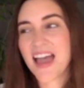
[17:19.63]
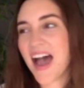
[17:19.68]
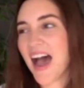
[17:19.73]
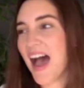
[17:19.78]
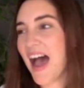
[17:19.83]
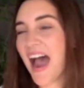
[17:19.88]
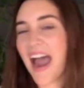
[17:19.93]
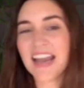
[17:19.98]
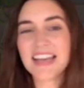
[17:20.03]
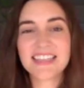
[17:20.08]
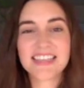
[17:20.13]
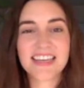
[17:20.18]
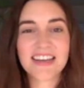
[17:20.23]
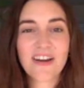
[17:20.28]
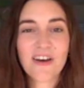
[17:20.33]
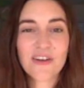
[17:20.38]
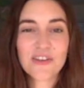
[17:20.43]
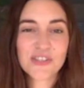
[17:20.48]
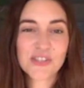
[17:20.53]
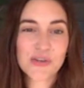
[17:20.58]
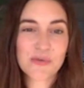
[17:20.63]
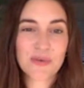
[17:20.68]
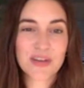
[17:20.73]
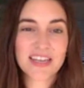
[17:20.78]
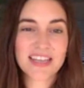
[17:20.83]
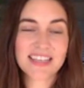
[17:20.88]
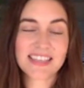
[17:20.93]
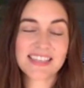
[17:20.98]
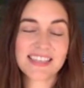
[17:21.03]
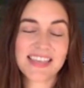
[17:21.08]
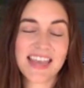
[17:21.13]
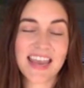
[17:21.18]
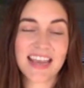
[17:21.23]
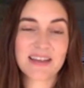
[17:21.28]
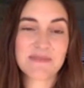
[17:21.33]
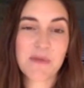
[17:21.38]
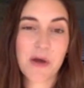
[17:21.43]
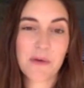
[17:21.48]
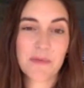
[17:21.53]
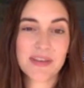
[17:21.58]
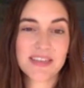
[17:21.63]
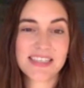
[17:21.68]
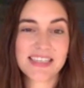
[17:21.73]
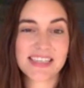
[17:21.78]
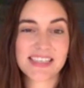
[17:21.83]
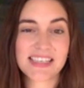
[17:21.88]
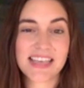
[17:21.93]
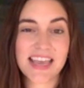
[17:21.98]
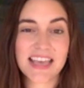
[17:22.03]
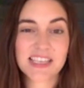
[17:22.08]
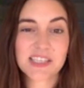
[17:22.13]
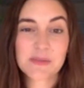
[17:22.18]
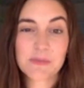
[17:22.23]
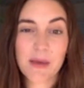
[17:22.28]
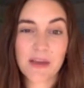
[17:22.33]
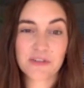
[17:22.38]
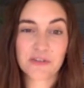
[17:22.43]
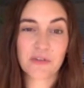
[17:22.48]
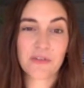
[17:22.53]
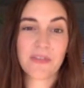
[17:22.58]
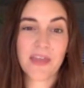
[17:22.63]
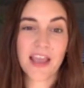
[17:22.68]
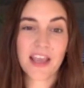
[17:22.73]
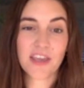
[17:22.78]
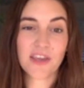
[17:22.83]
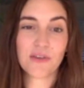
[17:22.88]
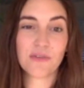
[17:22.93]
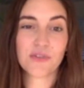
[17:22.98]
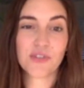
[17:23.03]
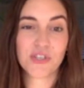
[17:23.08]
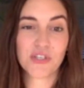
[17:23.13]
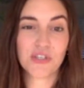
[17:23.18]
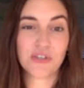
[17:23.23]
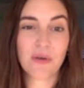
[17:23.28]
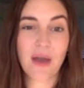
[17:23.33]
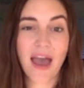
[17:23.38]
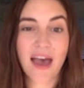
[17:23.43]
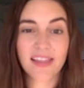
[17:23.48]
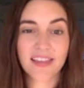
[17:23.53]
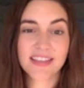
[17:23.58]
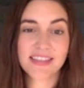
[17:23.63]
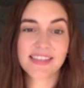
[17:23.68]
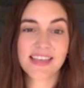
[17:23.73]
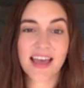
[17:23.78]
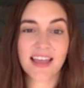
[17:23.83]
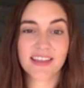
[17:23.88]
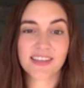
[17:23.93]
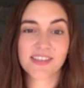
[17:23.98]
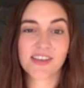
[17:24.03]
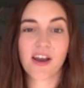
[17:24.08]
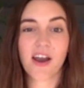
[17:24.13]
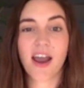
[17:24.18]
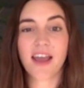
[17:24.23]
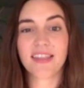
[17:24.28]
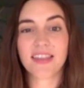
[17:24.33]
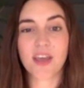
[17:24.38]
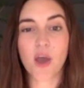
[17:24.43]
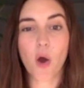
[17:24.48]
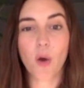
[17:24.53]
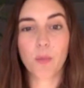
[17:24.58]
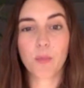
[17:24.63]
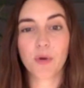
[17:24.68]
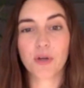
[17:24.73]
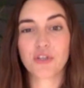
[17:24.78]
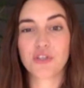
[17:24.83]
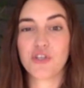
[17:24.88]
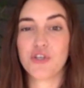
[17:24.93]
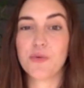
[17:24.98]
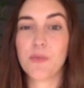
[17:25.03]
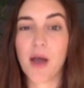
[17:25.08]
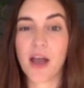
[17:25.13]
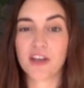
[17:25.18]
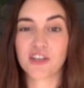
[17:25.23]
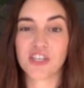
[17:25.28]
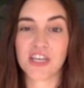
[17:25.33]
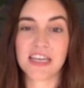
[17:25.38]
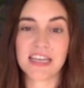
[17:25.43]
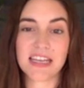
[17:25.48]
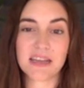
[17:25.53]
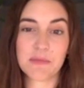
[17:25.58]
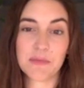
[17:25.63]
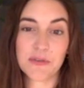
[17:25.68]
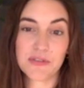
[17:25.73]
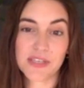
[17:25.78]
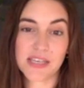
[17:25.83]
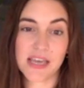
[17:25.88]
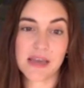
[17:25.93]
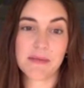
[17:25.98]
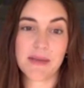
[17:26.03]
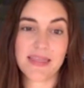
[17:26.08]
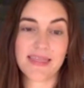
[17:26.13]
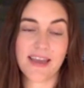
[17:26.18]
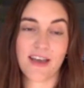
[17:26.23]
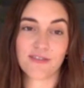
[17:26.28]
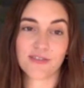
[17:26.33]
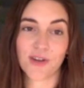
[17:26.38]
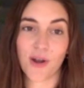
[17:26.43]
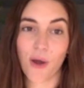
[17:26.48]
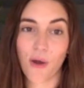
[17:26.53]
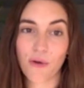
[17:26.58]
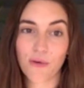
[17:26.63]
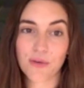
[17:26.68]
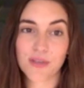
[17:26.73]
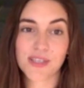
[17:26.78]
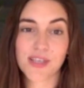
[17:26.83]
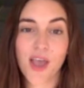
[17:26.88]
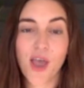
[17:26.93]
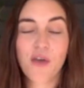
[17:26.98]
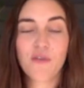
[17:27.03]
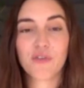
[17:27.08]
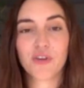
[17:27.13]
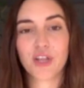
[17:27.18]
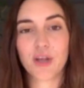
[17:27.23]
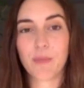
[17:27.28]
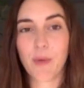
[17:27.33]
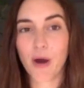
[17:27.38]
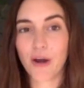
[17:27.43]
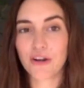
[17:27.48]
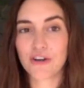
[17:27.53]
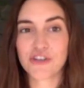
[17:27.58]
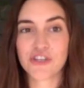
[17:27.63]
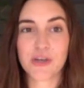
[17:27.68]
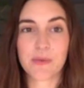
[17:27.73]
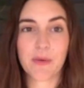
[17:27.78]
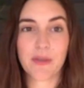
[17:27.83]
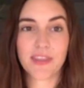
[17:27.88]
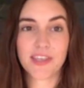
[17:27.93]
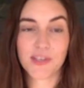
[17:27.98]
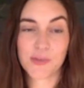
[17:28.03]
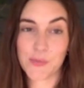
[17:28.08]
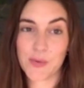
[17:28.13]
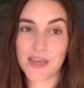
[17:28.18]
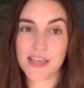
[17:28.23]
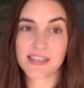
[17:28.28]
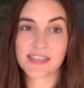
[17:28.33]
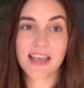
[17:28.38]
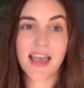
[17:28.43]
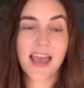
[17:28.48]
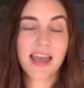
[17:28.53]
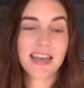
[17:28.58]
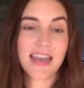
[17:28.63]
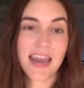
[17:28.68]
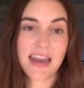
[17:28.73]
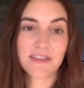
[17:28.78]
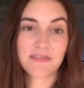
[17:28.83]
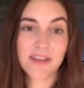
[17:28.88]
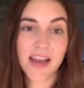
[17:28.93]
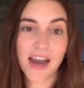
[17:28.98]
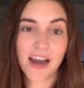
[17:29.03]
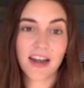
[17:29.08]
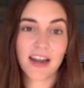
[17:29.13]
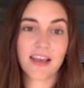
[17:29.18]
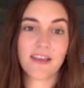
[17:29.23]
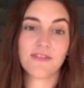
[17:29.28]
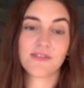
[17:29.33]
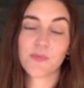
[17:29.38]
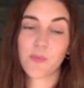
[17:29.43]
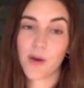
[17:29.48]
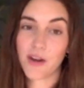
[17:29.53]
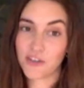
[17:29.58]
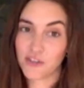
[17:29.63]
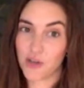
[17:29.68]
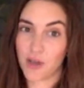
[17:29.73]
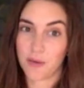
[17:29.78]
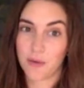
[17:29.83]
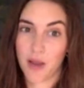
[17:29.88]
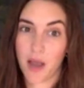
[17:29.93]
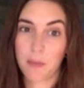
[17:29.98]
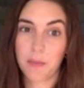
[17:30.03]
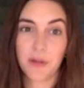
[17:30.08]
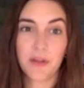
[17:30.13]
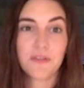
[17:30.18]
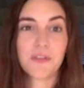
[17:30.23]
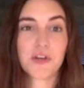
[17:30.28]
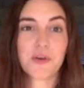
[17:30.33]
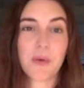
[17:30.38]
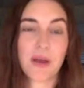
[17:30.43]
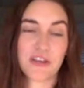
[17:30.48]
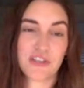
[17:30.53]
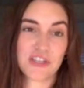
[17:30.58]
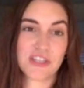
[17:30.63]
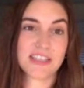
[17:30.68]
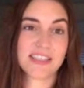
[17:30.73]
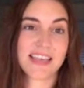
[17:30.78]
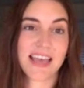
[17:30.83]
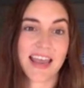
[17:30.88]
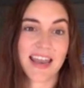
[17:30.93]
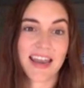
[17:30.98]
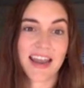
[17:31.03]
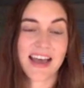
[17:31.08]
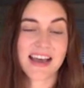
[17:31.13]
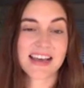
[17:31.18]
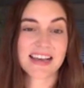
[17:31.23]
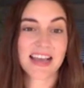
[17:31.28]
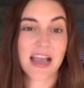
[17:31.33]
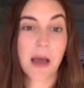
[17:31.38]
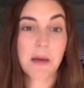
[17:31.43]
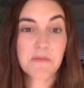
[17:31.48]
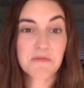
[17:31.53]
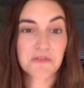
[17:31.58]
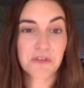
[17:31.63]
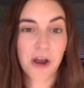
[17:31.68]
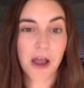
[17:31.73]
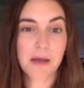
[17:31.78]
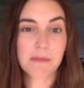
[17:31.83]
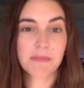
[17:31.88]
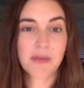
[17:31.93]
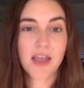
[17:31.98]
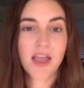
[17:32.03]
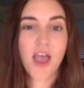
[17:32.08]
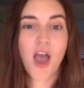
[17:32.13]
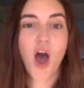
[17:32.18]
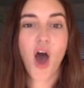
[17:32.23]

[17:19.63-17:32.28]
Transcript: I did also want to take a moment to say a special thank you to Alan Salazar and the Oak Brook Chumash Indian Museum in Thousand Oaks for their partnership on this week's Native Narratives, which a couple of the questions had come from.